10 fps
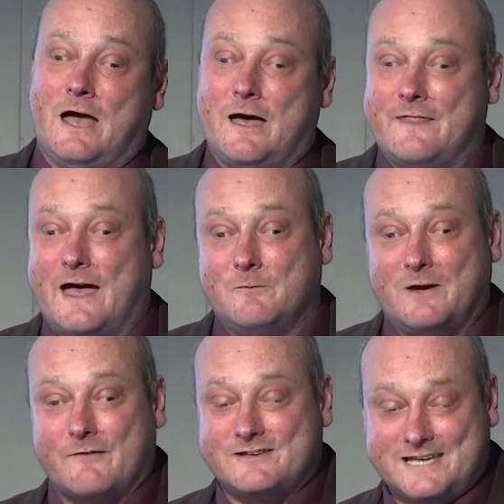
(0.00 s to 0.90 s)
and then we
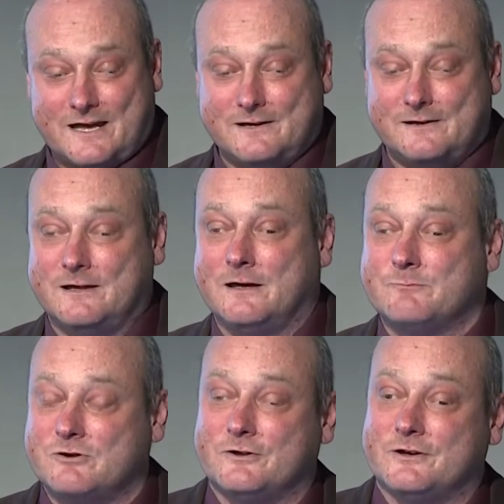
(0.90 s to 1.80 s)
have a second
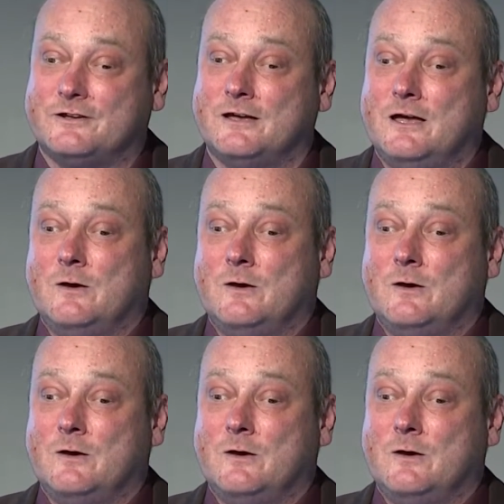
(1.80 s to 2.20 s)
product,